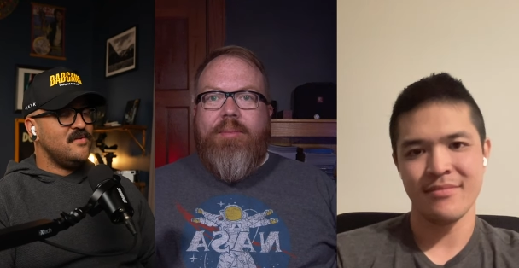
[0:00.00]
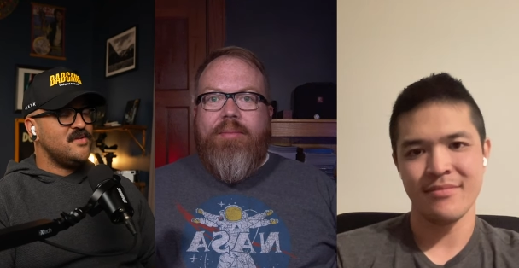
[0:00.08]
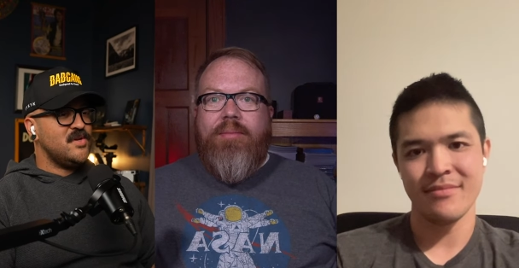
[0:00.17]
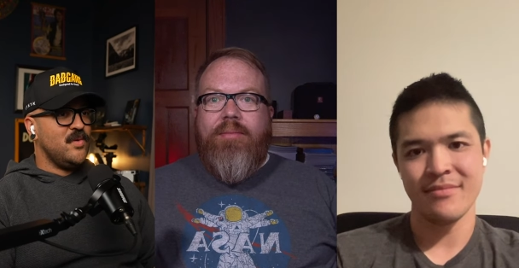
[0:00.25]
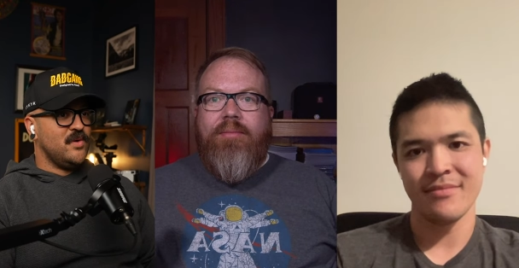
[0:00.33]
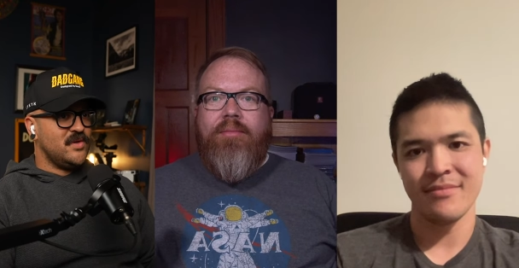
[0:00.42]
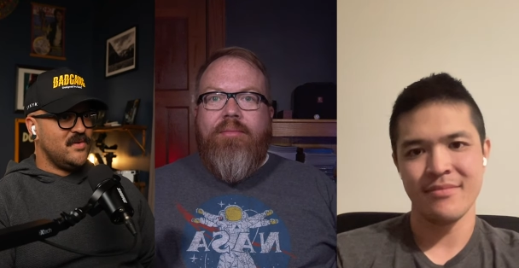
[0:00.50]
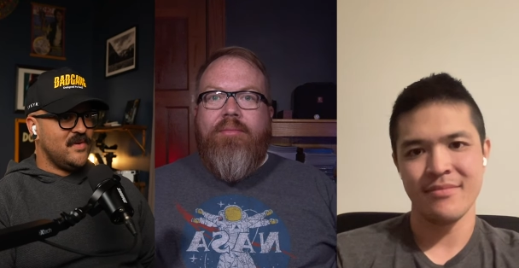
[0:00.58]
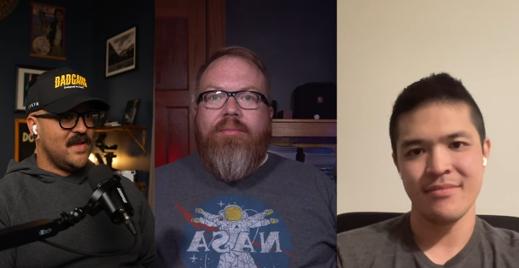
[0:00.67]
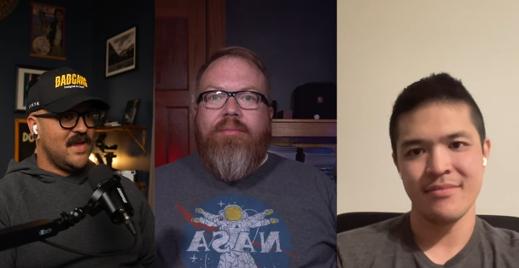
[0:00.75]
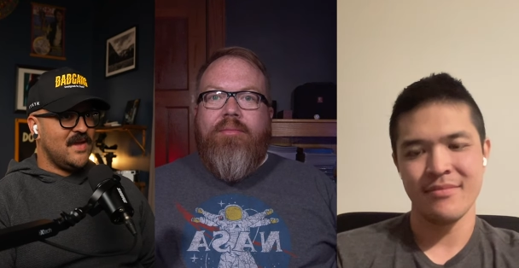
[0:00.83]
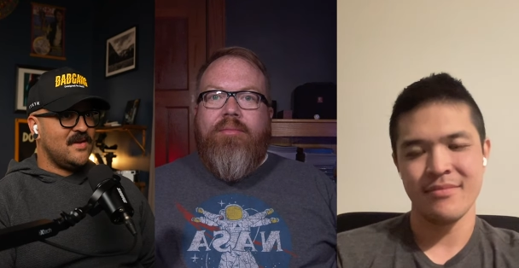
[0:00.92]
Speaker 1: she won't do it
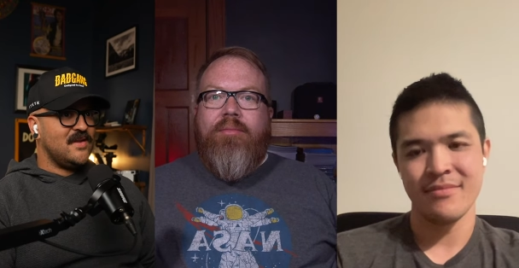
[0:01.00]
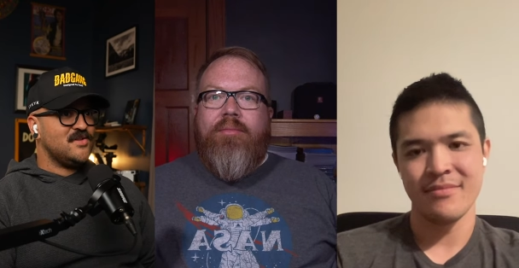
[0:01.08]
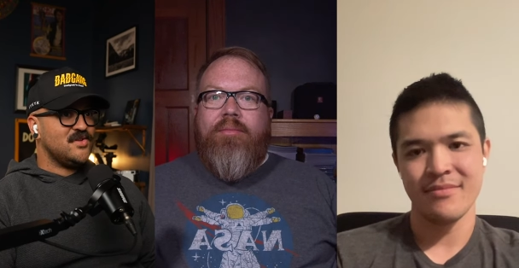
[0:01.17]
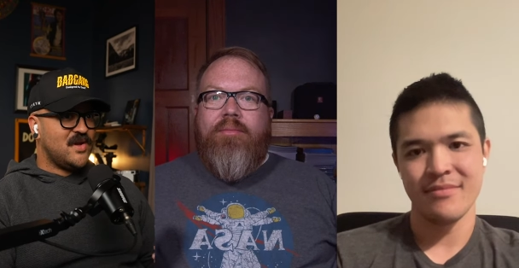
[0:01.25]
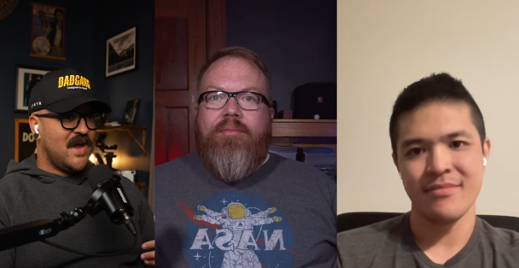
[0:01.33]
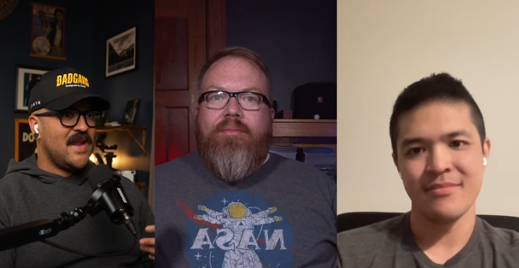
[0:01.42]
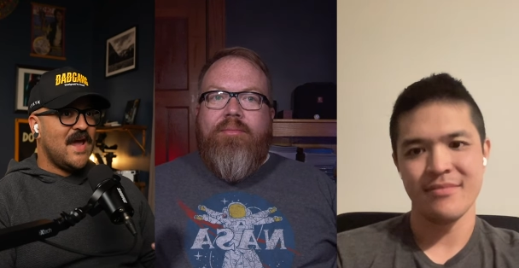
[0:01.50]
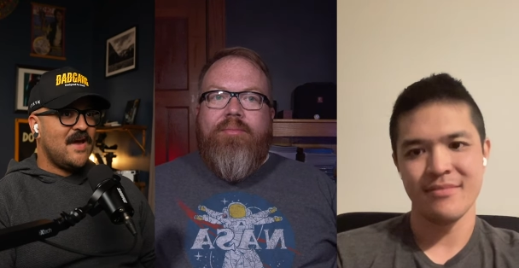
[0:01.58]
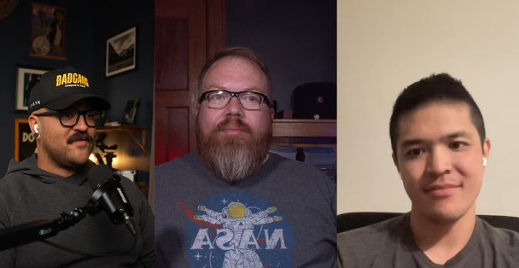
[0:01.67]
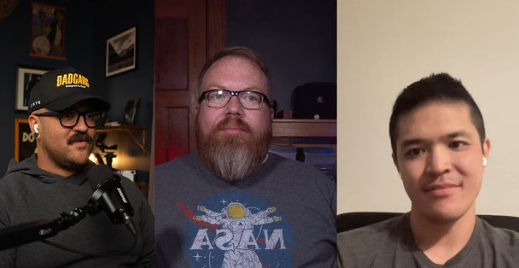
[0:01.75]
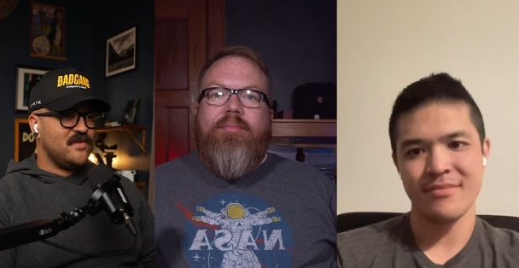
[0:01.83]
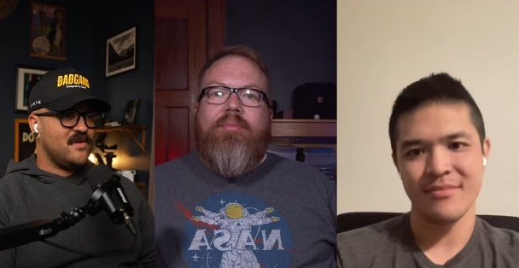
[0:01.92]
again and she'll kind of
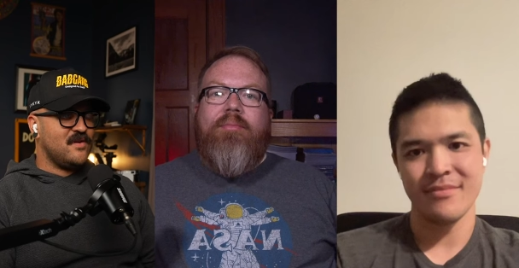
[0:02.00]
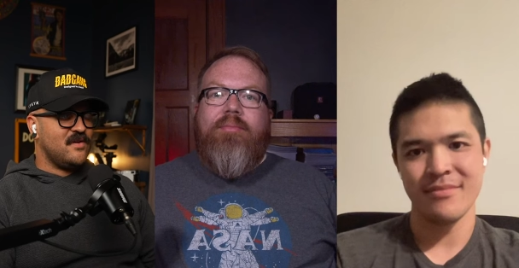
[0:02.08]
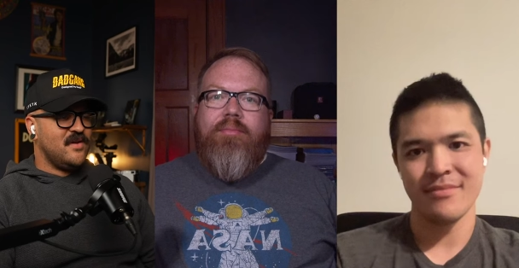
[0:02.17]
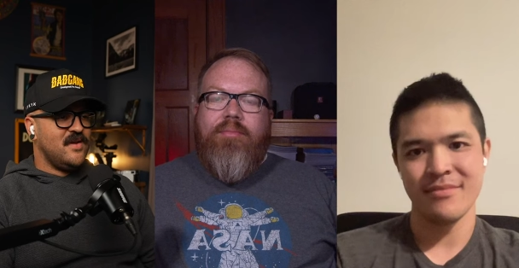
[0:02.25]
have to learn